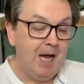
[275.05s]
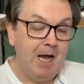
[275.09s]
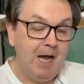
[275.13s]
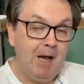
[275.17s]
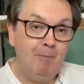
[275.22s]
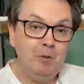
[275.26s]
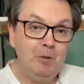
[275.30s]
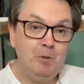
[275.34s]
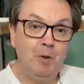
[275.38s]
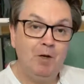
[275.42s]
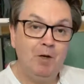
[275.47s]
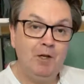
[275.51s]
I
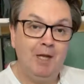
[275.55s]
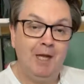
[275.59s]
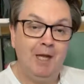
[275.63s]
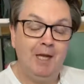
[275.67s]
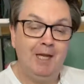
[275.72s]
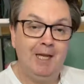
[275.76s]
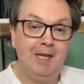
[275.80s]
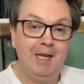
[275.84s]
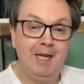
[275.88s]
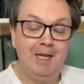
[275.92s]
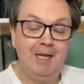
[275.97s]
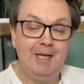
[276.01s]
was
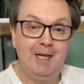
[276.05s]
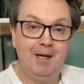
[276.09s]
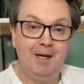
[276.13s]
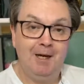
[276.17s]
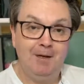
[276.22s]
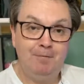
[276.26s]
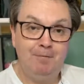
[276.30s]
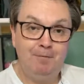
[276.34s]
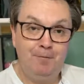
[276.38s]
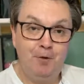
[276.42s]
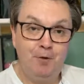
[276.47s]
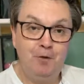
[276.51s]
working in
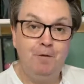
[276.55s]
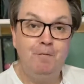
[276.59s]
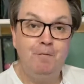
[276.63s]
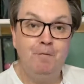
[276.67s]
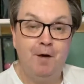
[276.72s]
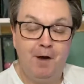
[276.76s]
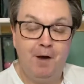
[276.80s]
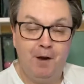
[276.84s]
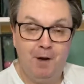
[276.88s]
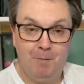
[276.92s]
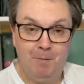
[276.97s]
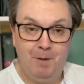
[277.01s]
a food
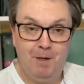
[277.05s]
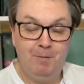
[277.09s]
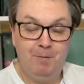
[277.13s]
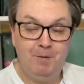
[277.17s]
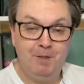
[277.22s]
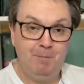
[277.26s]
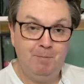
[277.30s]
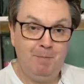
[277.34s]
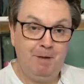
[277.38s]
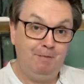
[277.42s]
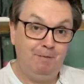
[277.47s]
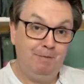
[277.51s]
environment. It
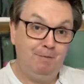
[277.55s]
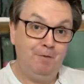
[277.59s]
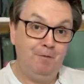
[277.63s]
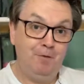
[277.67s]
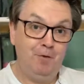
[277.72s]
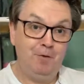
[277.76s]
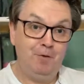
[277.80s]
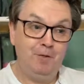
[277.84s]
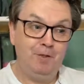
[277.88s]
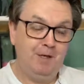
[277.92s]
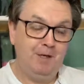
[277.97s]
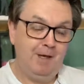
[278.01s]
was a big
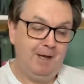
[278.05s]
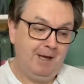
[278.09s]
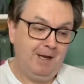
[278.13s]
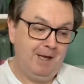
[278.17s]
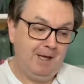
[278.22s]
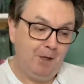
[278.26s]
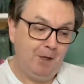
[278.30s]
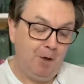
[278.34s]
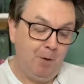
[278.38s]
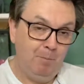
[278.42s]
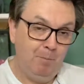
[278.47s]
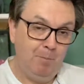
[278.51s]
food
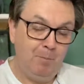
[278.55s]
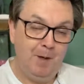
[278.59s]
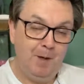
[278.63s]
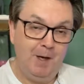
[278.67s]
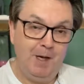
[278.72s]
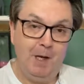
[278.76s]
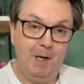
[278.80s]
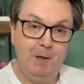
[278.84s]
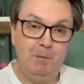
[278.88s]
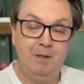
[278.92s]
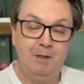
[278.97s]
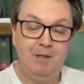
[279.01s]

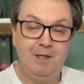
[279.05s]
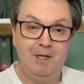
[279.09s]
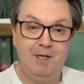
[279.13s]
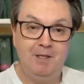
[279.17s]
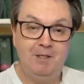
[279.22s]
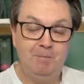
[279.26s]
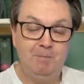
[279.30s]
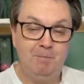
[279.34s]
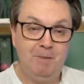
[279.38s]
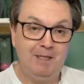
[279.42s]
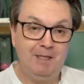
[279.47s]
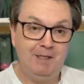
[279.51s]
company. We
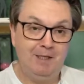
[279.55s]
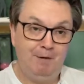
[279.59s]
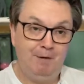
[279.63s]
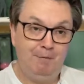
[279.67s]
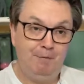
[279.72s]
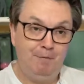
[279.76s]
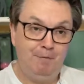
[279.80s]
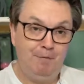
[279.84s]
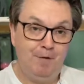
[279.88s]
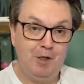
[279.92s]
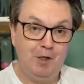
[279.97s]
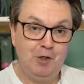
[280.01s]
did mainly
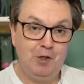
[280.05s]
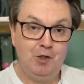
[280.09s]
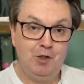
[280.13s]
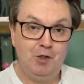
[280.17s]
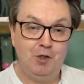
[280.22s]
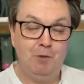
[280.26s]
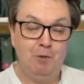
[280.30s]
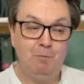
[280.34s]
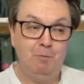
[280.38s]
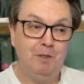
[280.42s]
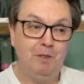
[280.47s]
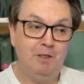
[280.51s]

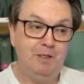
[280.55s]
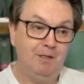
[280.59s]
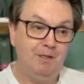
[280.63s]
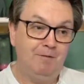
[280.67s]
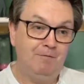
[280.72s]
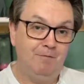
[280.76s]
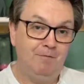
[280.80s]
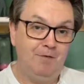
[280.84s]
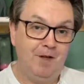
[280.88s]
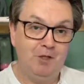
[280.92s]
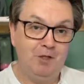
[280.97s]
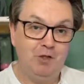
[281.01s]
fish, and we did
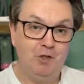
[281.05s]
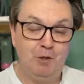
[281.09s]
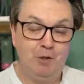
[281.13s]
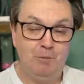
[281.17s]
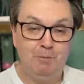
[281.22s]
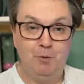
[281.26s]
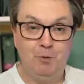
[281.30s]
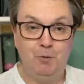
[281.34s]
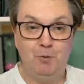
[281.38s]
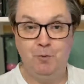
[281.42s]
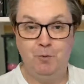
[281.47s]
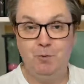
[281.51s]

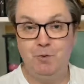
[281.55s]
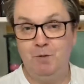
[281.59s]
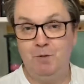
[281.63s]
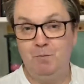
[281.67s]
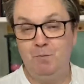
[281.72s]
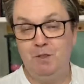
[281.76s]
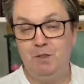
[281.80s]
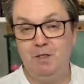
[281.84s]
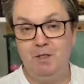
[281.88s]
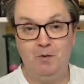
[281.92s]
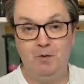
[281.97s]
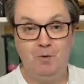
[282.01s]
vegetables,
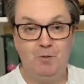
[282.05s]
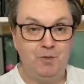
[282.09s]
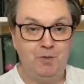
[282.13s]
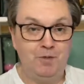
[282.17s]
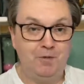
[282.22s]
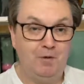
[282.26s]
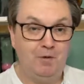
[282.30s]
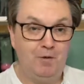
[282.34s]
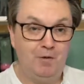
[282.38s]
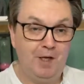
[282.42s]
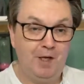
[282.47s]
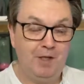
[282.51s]
and we did all
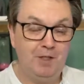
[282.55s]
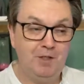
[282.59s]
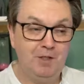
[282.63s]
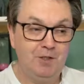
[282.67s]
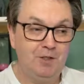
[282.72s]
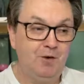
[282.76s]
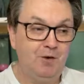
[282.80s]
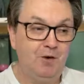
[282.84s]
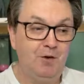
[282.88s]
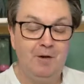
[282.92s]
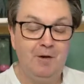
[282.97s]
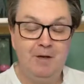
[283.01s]
sorts of things.
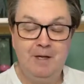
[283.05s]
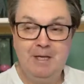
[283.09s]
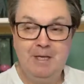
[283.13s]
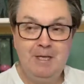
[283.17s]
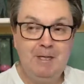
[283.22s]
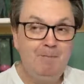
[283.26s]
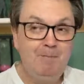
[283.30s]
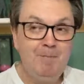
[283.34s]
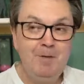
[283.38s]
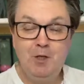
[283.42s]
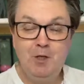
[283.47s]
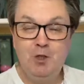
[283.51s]
Just sort
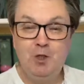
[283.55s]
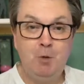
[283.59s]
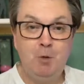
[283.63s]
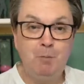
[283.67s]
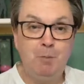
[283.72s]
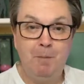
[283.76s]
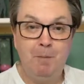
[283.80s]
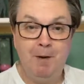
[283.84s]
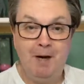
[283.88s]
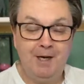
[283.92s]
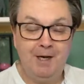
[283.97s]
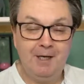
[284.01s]

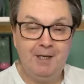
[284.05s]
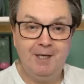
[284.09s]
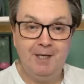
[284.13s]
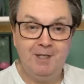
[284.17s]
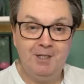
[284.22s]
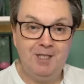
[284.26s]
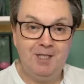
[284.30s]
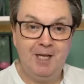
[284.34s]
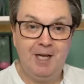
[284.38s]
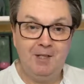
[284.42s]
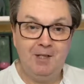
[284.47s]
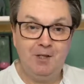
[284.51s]
of
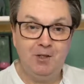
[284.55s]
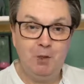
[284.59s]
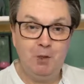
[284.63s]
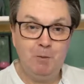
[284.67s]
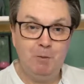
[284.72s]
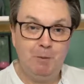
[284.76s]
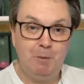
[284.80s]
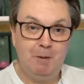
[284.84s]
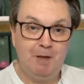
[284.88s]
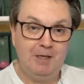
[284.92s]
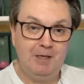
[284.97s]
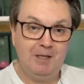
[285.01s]
standard
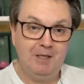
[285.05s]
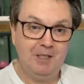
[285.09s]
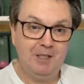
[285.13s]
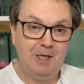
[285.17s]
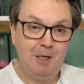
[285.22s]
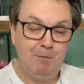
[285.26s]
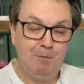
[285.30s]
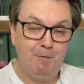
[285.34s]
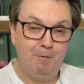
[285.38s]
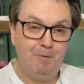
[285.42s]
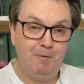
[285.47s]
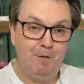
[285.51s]
supermarket
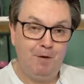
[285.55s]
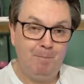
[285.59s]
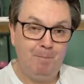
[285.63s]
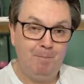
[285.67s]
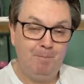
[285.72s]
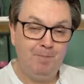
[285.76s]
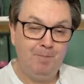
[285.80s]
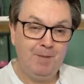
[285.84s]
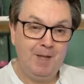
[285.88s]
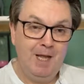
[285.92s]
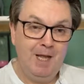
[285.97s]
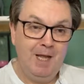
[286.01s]
type of
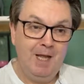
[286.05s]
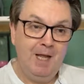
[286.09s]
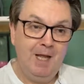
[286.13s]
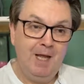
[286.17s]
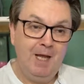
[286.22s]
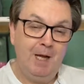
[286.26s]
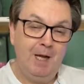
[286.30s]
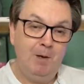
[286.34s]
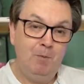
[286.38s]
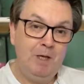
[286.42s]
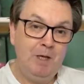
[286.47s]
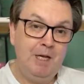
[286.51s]
firm.
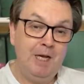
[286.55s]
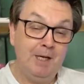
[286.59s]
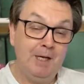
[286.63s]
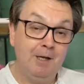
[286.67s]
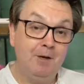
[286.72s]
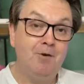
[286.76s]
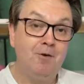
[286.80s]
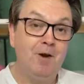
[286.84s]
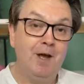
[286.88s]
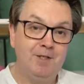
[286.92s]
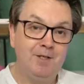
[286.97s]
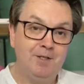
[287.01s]
And we had a
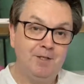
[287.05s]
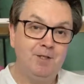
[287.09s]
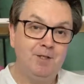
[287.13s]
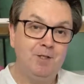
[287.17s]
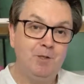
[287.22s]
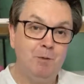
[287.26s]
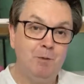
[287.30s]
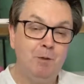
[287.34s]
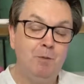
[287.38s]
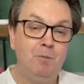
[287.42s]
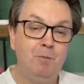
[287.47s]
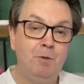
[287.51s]

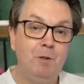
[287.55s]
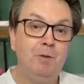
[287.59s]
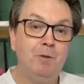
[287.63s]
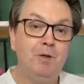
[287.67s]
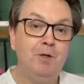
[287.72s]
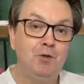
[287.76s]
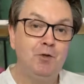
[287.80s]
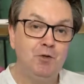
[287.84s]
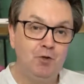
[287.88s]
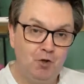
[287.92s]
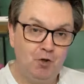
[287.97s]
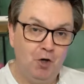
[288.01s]
crisis. We were
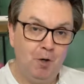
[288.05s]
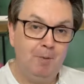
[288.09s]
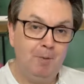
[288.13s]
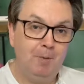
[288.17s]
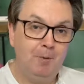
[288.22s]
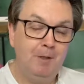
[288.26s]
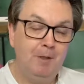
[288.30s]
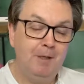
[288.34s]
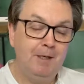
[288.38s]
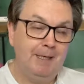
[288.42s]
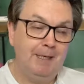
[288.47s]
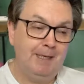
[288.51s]
in
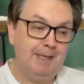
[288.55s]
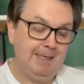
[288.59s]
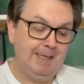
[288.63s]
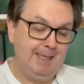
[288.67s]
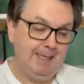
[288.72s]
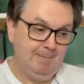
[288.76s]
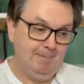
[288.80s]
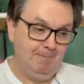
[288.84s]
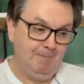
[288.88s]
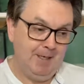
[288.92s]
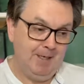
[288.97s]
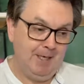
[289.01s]
trouble,
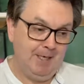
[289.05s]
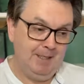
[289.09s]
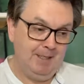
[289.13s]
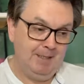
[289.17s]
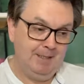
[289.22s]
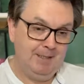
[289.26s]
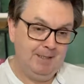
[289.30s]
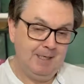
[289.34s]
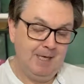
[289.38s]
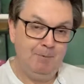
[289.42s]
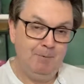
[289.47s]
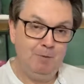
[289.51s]

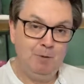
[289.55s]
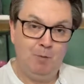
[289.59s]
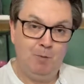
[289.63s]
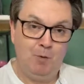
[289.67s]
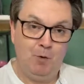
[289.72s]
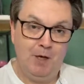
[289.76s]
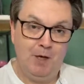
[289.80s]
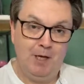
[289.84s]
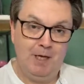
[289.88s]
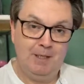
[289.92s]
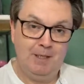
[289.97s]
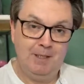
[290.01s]
and I was
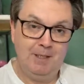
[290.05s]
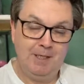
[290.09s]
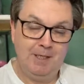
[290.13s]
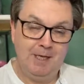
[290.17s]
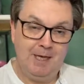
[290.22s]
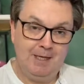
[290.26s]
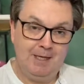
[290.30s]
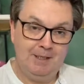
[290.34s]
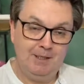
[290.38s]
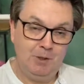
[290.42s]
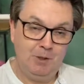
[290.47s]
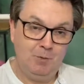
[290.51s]
brought in
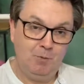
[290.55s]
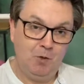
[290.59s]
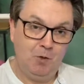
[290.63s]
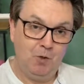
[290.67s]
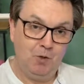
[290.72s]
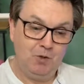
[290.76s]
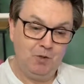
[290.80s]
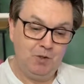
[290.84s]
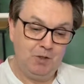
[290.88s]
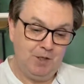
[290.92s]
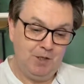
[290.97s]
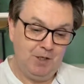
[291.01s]

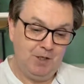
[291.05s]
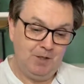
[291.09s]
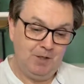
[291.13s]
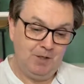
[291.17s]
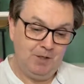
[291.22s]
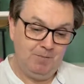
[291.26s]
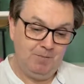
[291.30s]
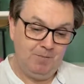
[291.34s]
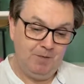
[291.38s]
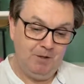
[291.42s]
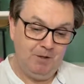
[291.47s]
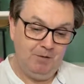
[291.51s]
towards
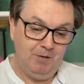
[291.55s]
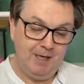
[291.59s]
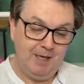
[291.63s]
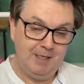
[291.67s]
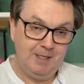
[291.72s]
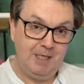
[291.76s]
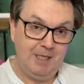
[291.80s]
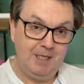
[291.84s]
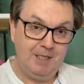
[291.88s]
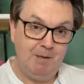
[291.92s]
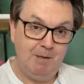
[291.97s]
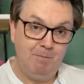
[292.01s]
the
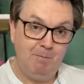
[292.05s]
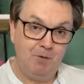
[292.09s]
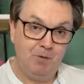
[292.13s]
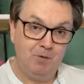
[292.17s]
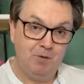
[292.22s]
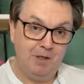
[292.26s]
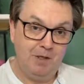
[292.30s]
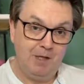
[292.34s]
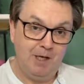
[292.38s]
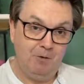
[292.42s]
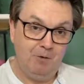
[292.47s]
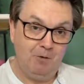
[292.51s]
last 18
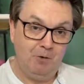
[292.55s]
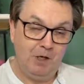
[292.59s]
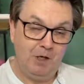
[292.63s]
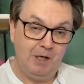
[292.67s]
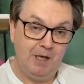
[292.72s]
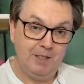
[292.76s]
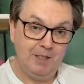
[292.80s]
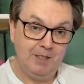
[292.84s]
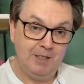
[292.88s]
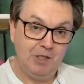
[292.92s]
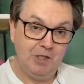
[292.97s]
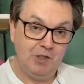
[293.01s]
months of that
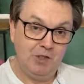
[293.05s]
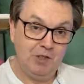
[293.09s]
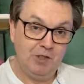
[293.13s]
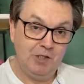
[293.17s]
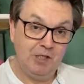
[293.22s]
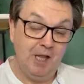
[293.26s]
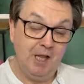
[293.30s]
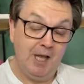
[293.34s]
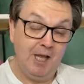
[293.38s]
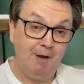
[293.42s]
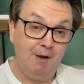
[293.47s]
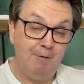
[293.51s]

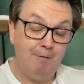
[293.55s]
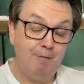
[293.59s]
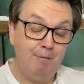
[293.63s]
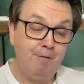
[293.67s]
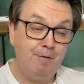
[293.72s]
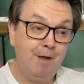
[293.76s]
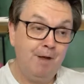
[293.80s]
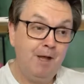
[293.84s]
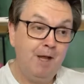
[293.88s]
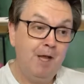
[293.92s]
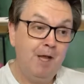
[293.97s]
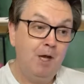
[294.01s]
organisation's
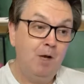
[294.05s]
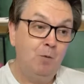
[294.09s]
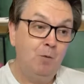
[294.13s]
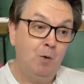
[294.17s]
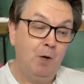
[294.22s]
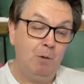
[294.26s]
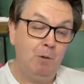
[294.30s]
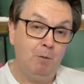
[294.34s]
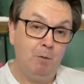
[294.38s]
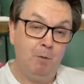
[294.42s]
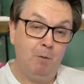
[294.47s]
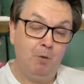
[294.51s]
life,
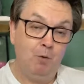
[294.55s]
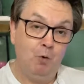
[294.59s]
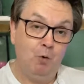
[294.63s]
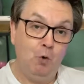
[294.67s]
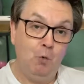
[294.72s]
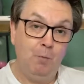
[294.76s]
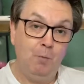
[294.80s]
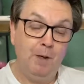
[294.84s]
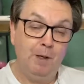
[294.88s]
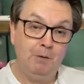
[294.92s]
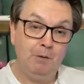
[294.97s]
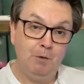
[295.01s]
where we were
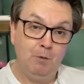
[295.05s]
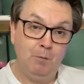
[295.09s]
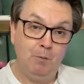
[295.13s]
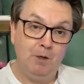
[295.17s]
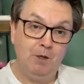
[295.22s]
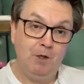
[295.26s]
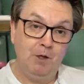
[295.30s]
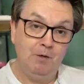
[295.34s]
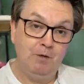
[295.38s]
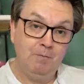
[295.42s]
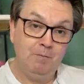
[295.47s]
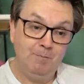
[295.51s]
hoping that we
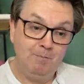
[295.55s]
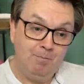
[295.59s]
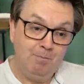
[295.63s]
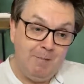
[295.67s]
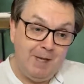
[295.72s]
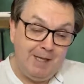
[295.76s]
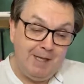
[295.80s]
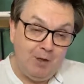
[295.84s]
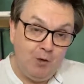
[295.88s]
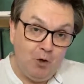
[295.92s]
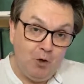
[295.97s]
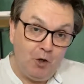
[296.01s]
could
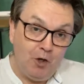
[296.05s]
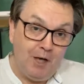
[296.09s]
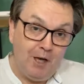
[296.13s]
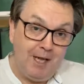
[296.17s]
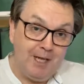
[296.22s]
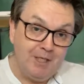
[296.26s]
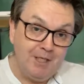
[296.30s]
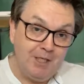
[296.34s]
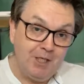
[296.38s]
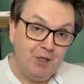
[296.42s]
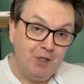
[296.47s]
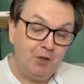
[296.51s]
make the
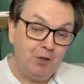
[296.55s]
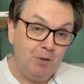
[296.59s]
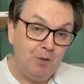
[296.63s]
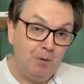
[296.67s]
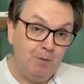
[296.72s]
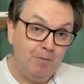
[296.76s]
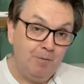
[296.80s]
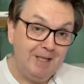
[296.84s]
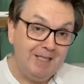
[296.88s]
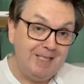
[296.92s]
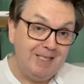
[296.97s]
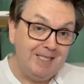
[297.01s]

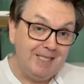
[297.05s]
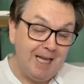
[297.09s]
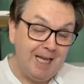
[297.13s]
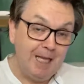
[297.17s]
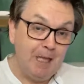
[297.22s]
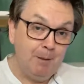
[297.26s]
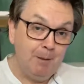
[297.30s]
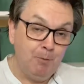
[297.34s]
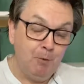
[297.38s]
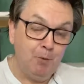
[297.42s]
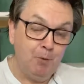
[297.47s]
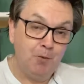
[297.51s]
organisation
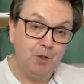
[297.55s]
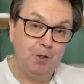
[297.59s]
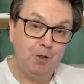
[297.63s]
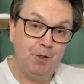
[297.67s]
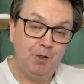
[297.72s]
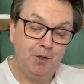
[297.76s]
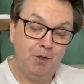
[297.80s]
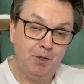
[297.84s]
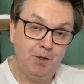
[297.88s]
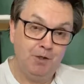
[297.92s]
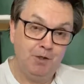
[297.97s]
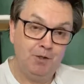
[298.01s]
sellable
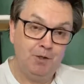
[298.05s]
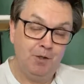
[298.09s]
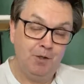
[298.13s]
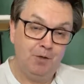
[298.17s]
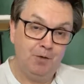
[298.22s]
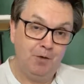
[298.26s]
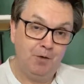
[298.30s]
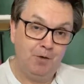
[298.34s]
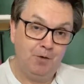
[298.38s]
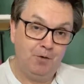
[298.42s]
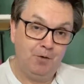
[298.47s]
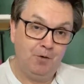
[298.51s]
to
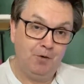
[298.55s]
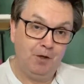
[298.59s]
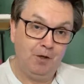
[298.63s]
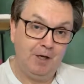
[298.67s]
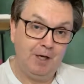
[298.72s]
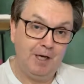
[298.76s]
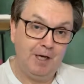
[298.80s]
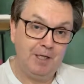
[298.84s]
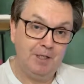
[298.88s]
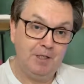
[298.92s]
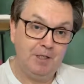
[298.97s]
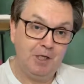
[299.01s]
another
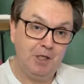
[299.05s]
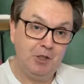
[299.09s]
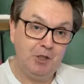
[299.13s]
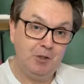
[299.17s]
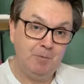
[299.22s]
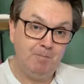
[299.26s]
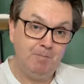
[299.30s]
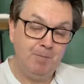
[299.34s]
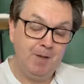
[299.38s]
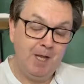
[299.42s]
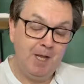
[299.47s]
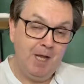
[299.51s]

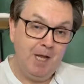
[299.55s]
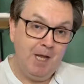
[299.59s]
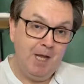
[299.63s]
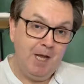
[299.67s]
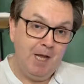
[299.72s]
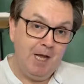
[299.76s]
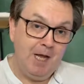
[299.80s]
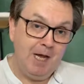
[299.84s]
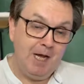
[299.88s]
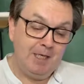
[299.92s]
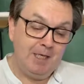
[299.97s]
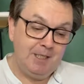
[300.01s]
organisation.
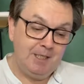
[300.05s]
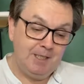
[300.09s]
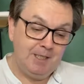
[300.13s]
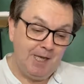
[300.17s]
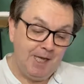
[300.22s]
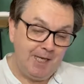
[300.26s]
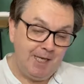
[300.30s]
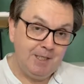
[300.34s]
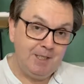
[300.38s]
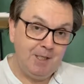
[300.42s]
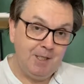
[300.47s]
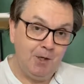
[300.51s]
I
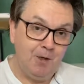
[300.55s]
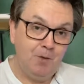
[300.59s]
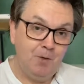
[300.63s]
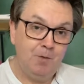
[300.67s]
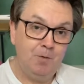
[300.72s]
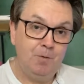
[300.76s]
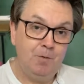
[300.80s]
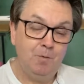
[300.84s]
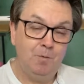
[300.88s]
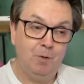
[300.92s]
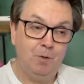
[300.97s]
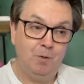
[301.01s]
sat
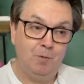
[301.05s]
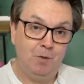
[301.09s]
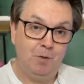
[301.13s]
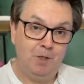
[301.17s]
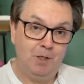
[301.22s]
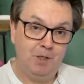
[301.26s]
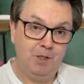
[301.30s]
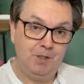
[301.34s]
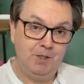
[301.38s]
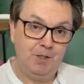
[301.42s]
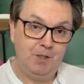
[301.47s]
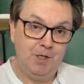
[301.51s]
down with one
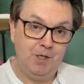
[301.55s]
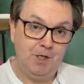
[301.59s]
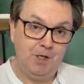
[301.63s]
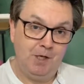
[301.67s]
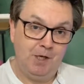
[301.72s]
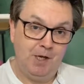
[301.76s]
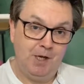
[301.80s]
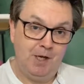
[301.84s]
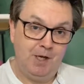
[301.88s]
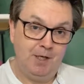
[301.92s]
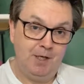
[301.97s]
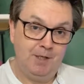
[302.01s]
of the senior
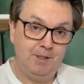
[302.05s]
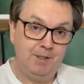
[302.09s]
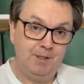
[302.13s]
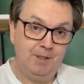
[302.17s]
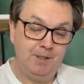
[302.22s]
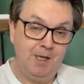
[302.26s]
guys.